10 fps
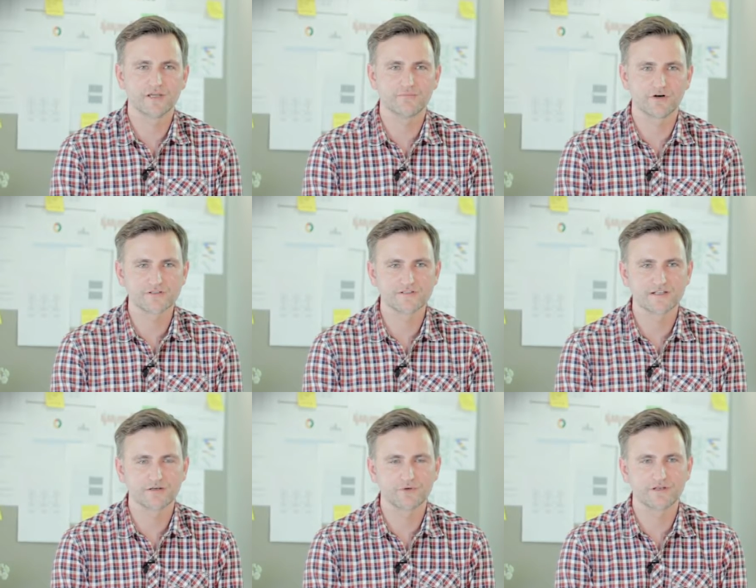in
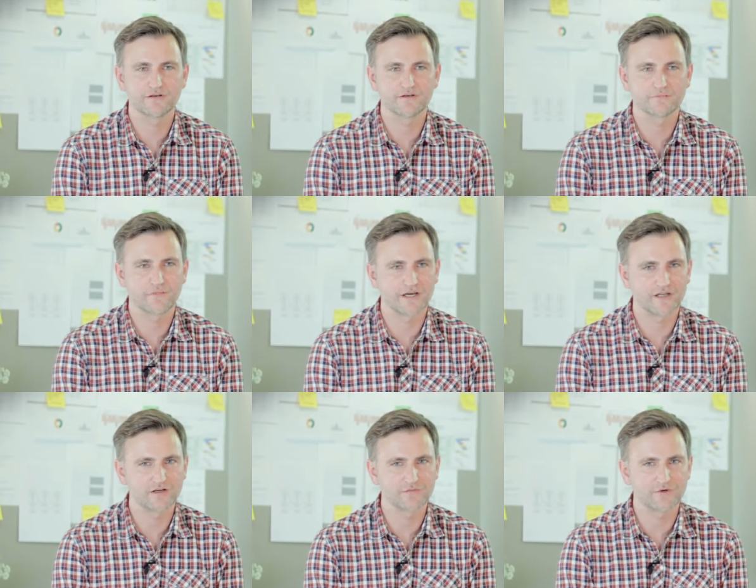Bosnia when
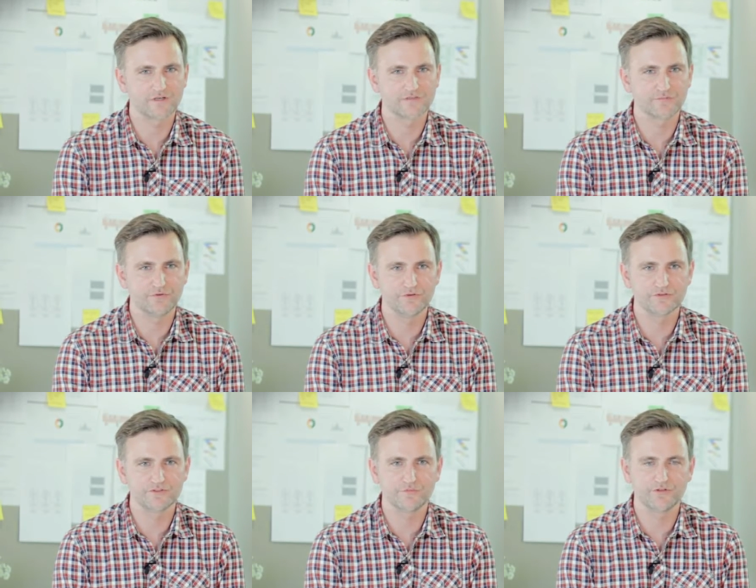mining was
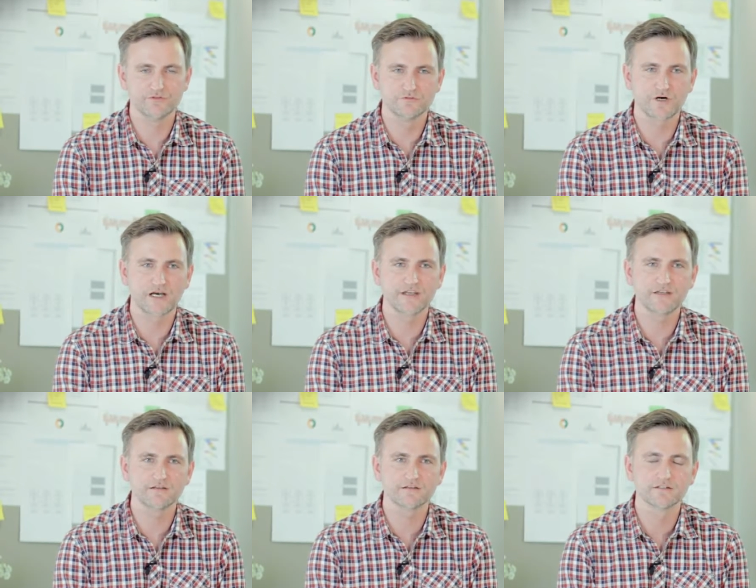pure GPU
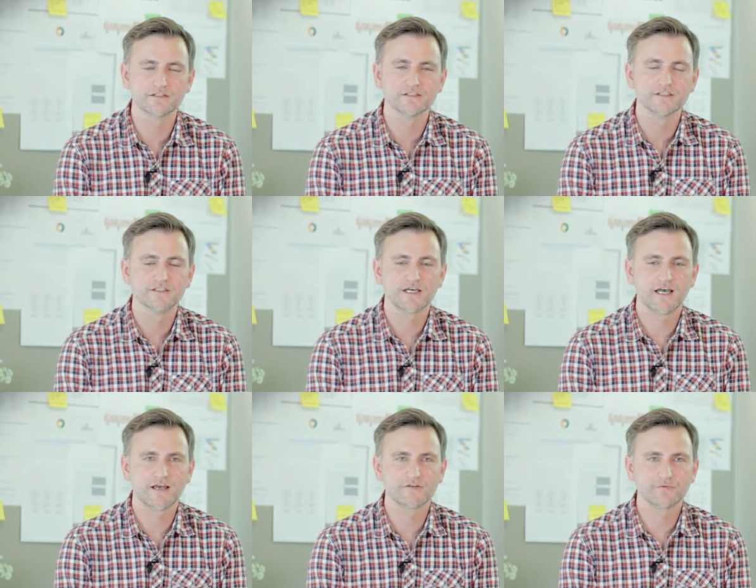mining.
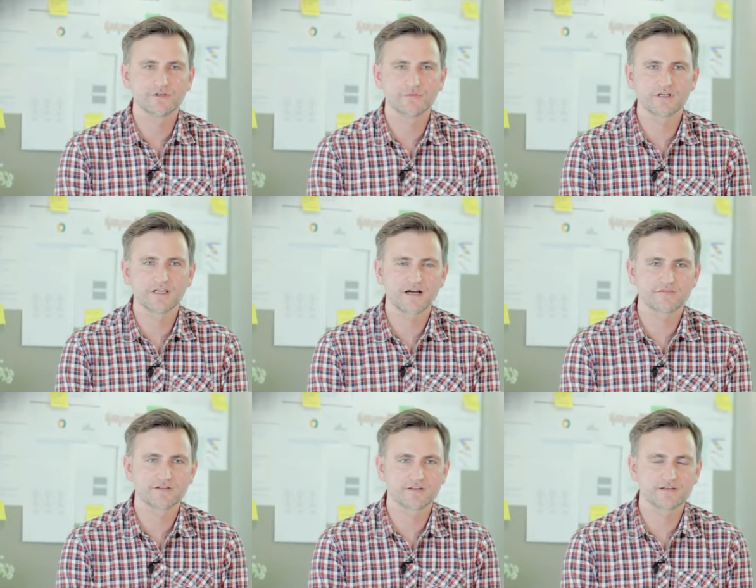And we quickly
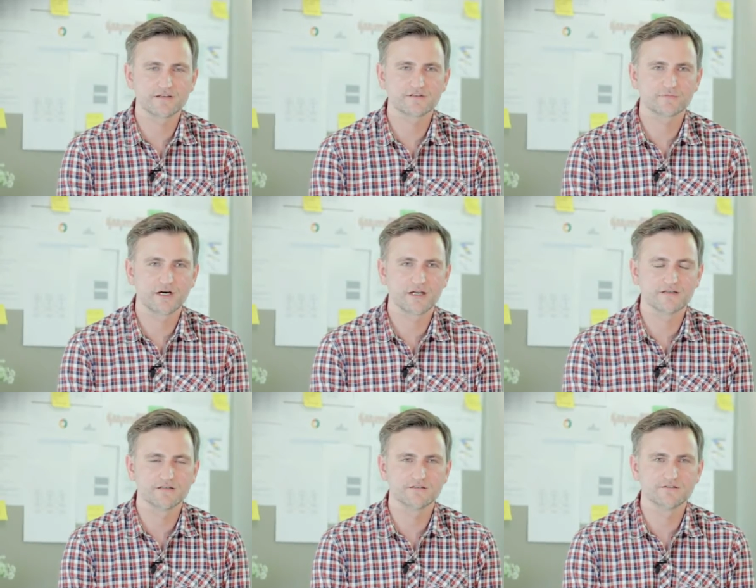after that
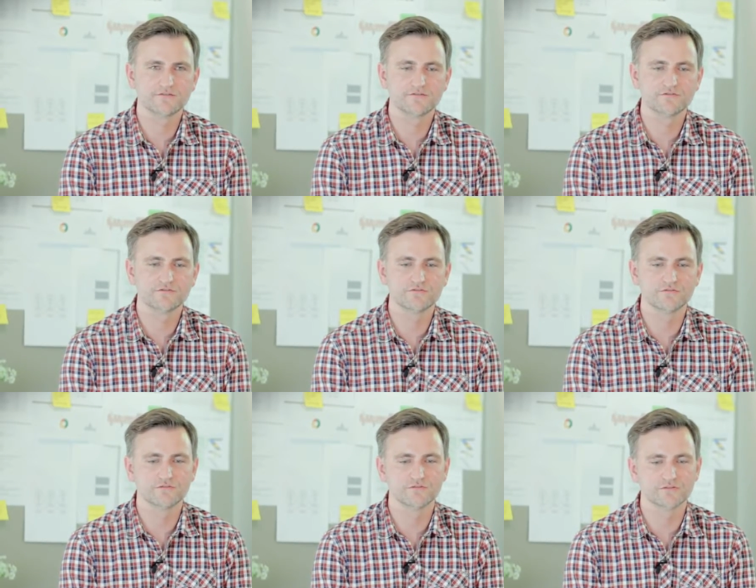expanded
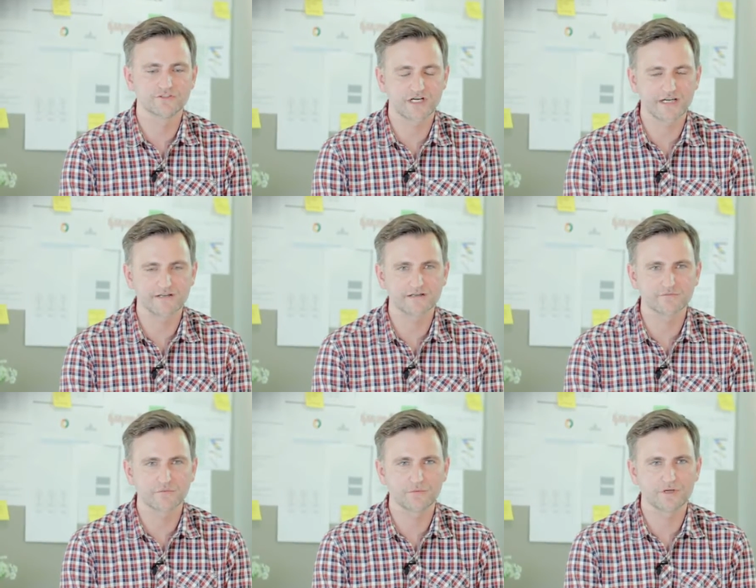to
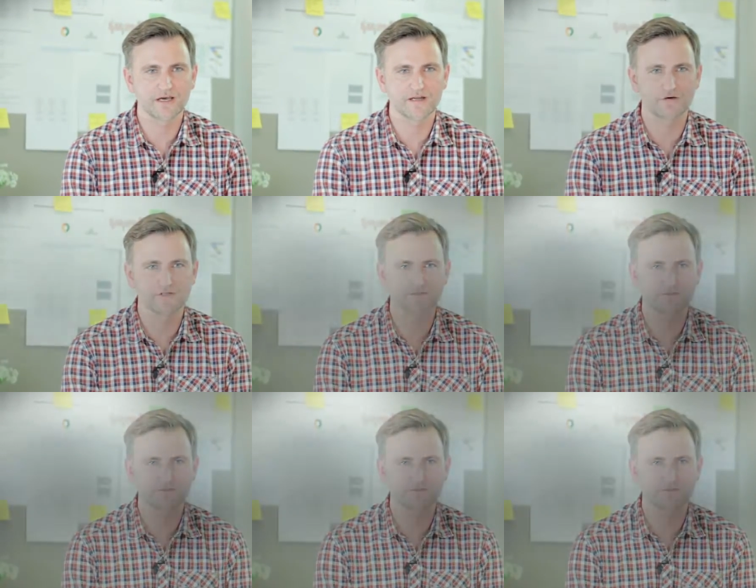China, where we had our